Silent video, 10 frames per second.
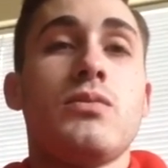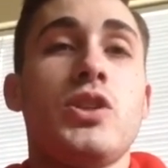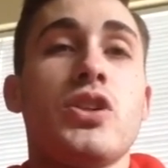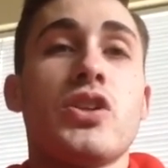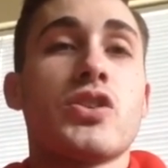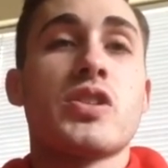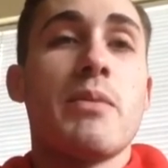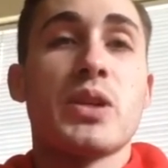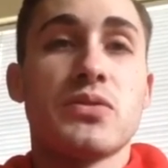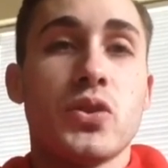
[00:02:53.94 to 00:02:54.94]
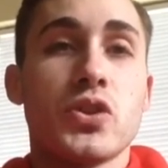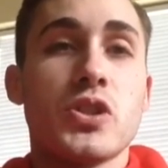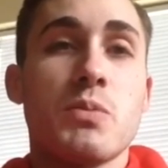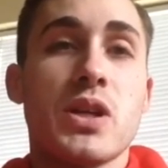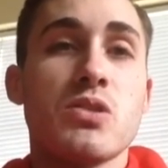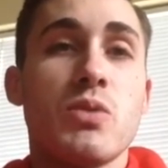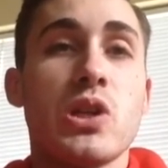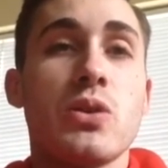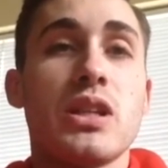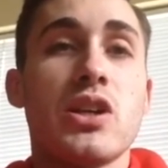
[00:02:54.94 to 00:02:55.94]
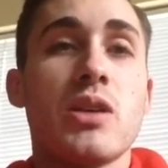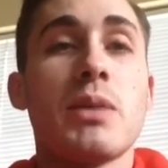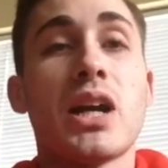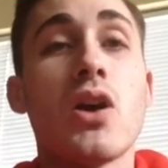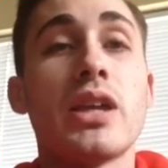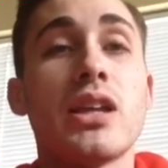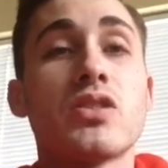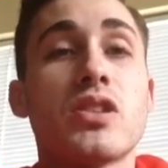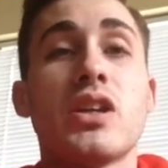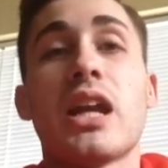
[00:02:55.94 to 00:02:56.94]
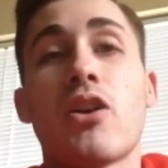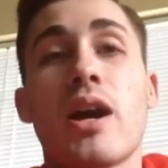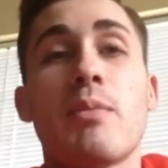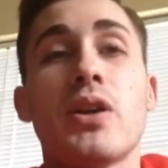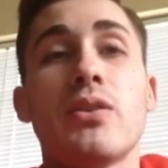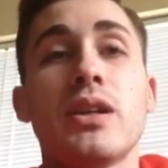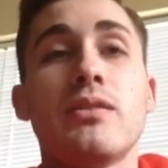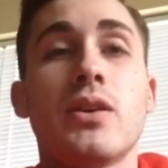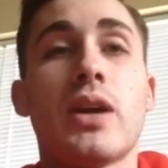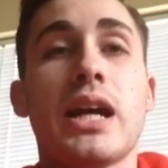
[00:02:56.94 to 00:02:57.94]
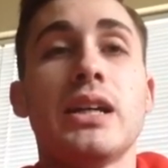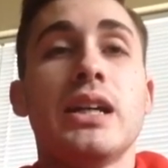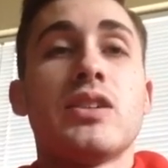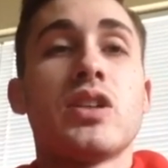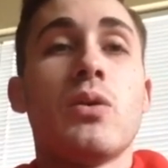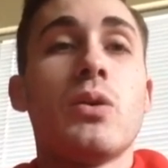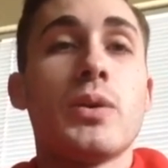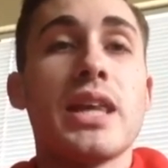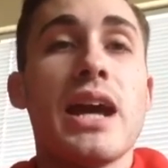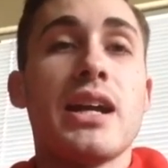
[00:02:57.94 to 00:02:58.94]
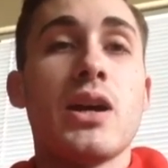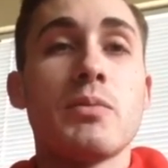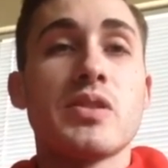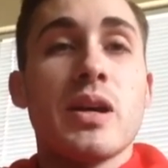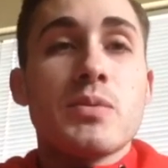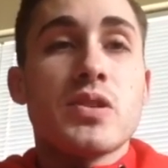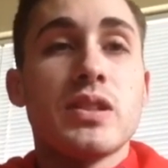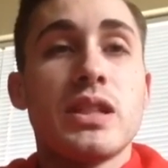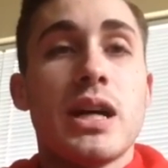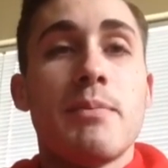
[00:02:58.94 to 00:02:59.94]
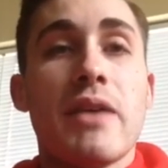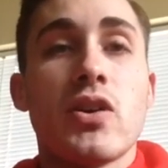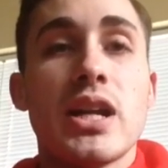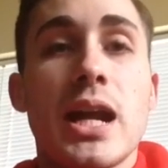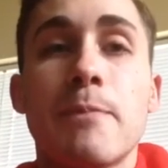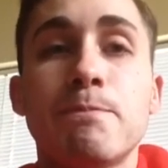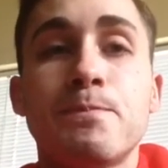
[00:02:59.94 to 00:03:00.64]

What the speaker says: your stomach's full, just because when you go in there, you're going to be like, oh, that looks good, and grab onto it, okay? So with that, I hope this helps. Have a great day.